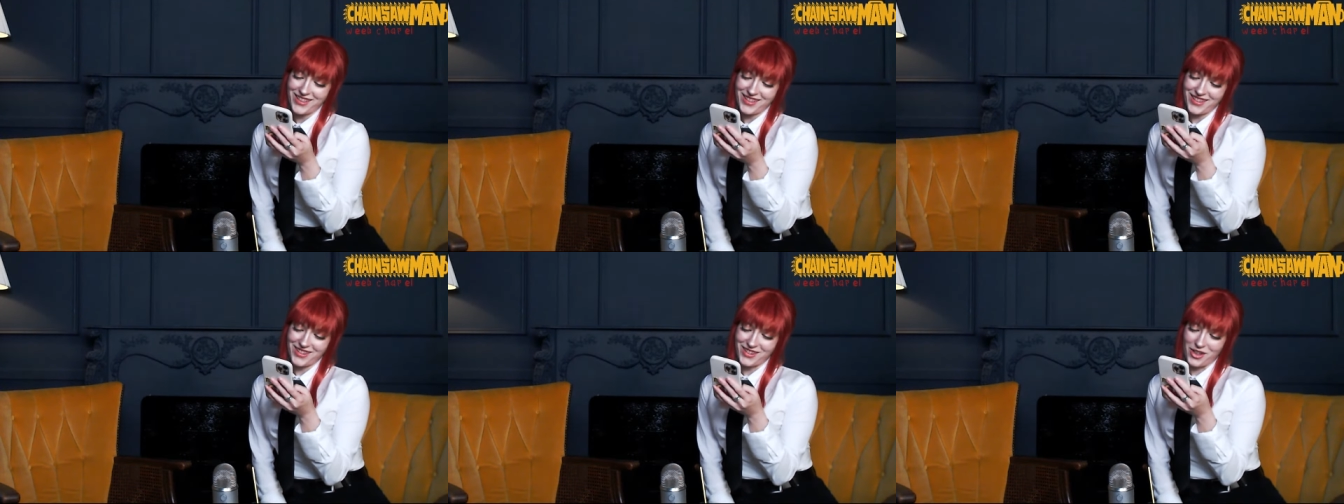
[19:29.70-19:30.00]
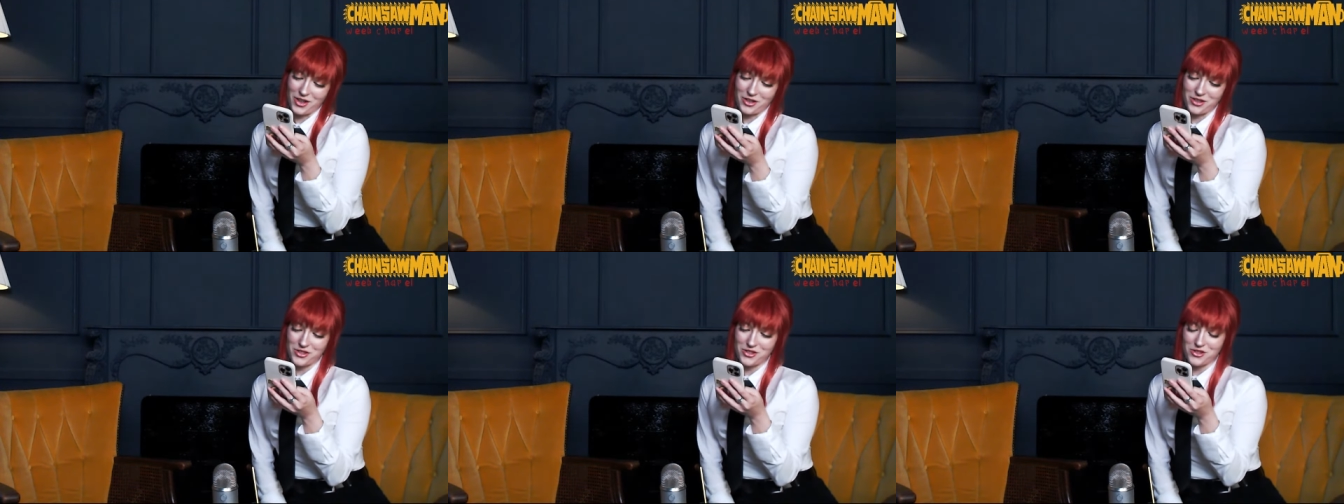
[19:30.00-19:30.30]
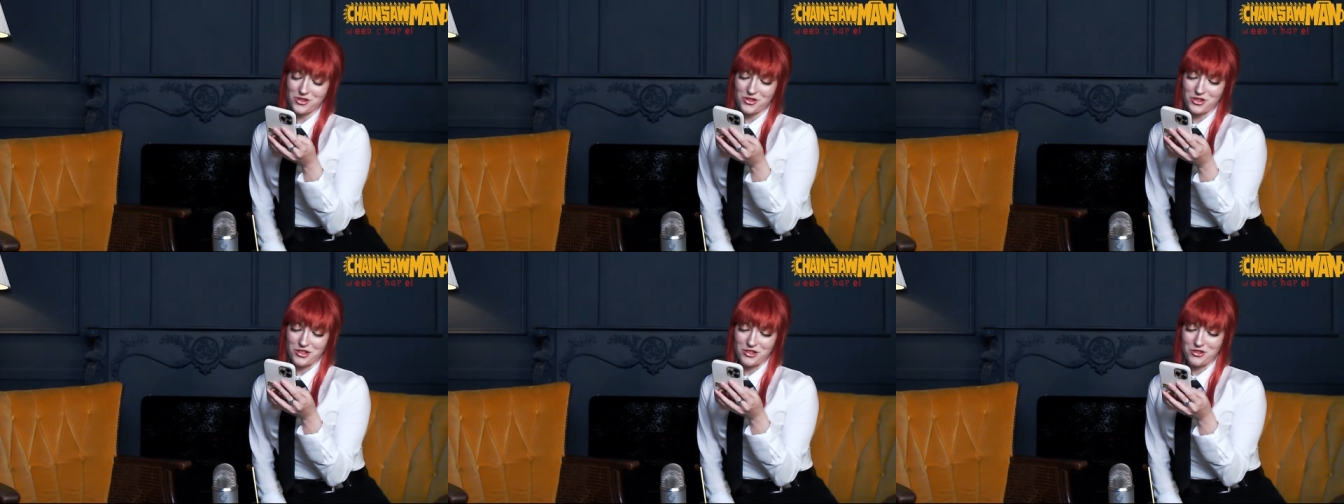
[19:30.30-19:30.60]
Large
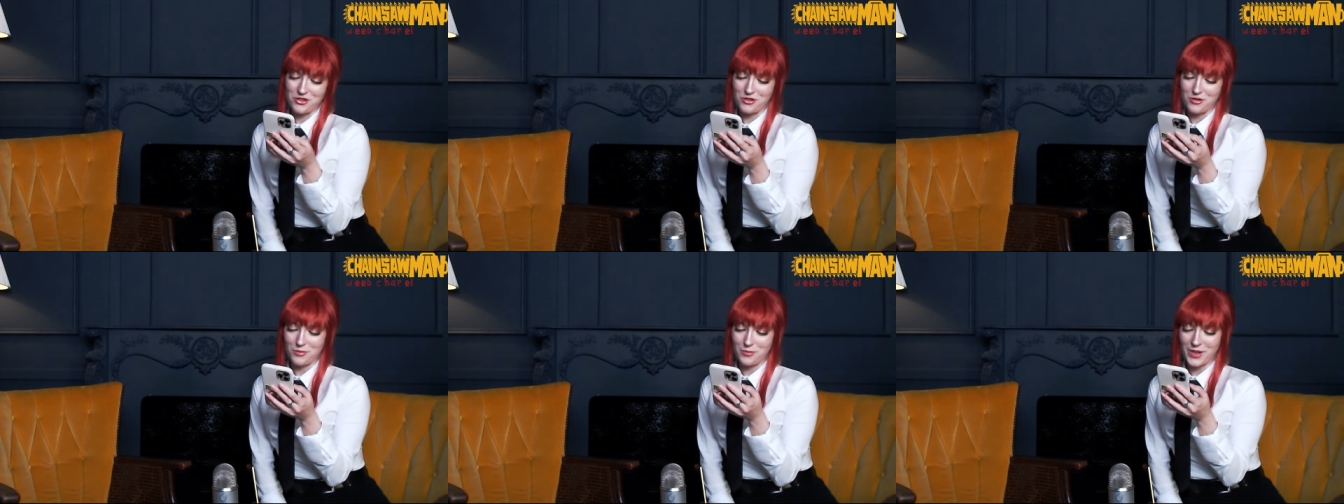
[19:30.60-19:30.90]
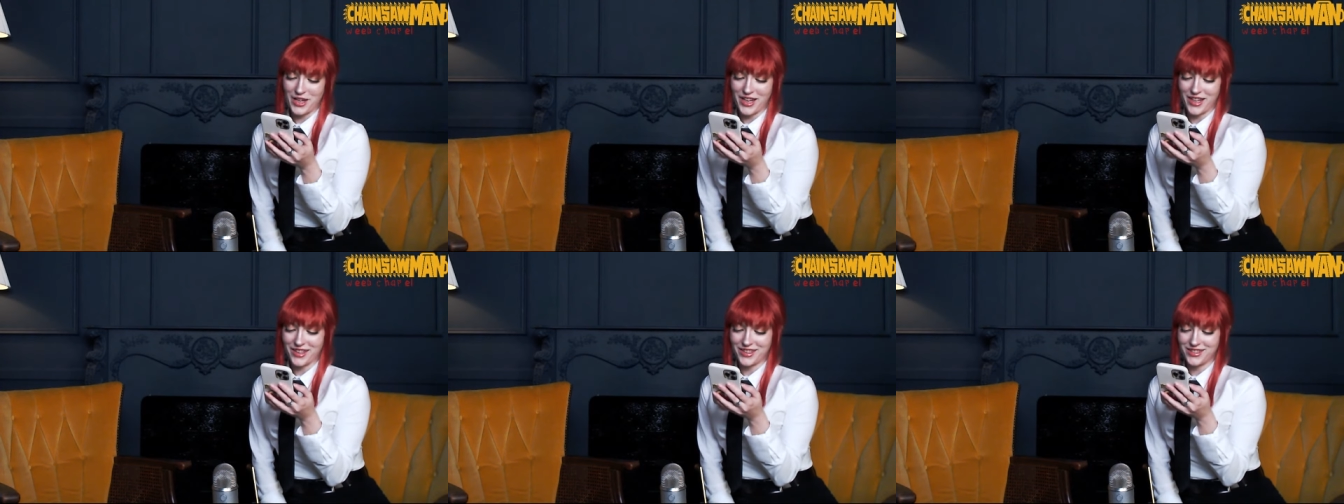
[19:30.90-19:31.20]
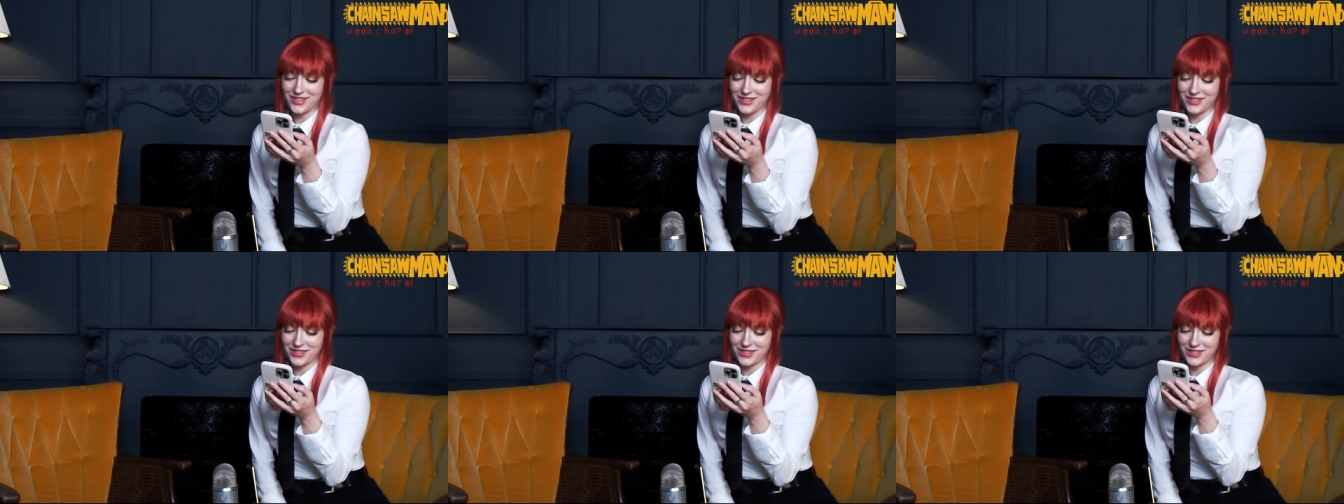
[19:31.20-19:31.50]
ginger
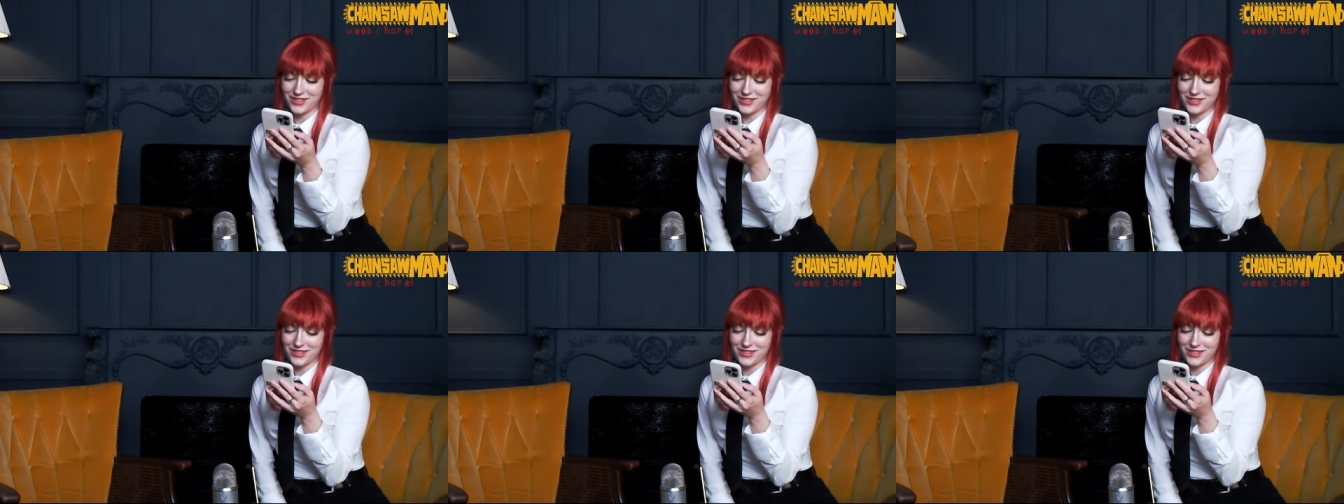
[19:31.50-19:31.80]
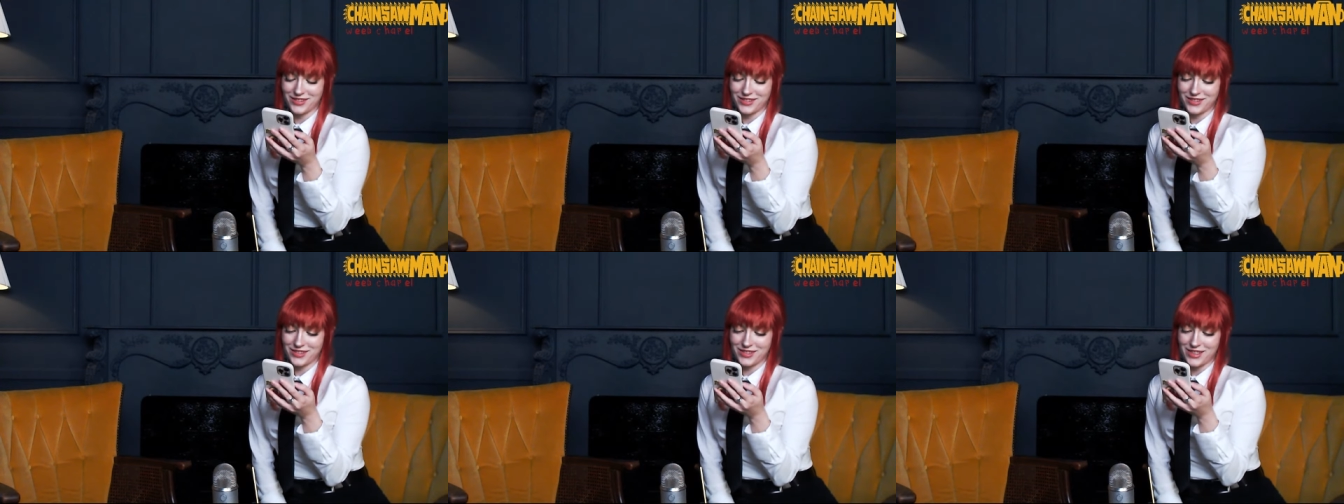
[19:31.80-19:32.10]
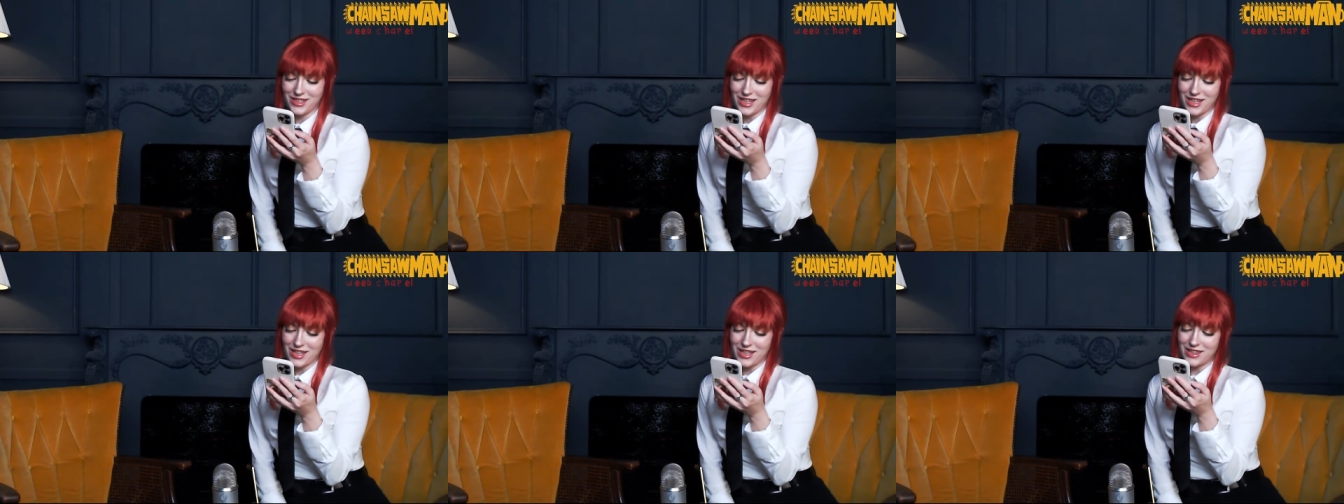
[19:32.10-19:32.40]
man.
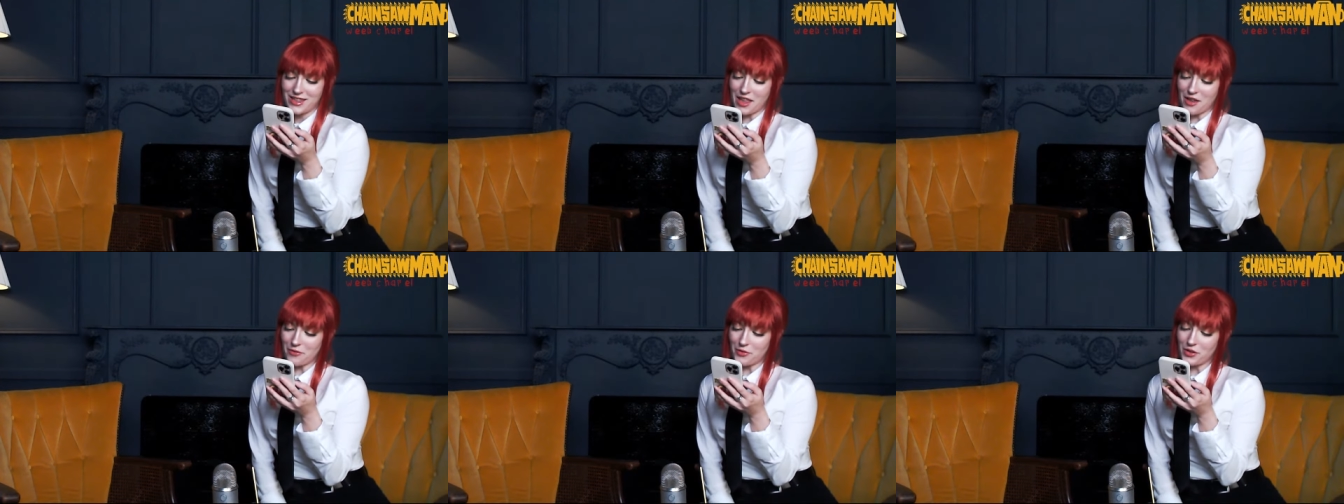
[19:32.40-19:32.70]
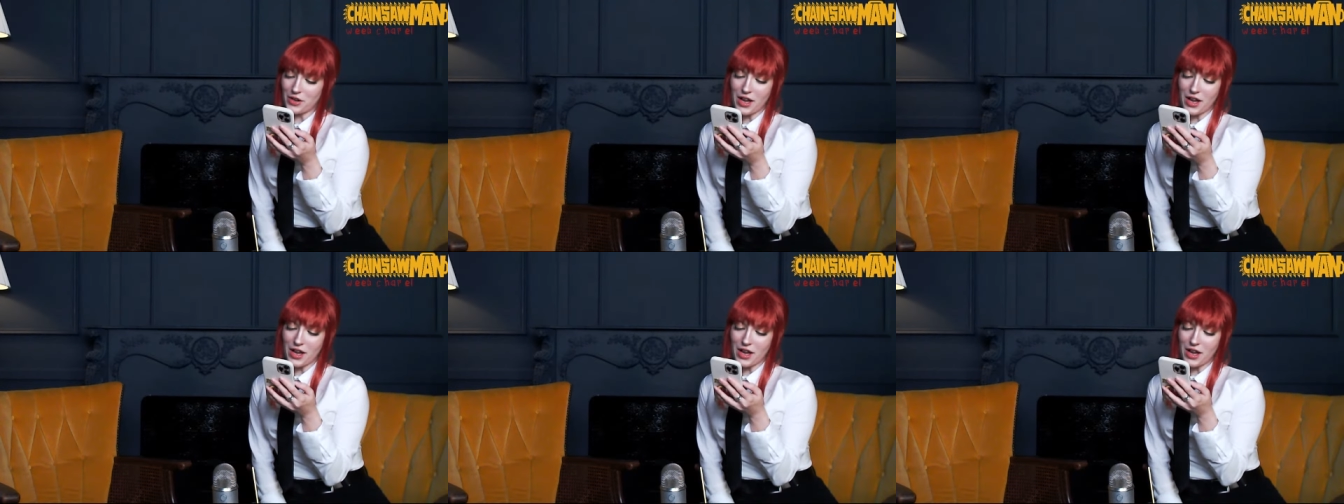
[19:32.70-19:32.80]
Never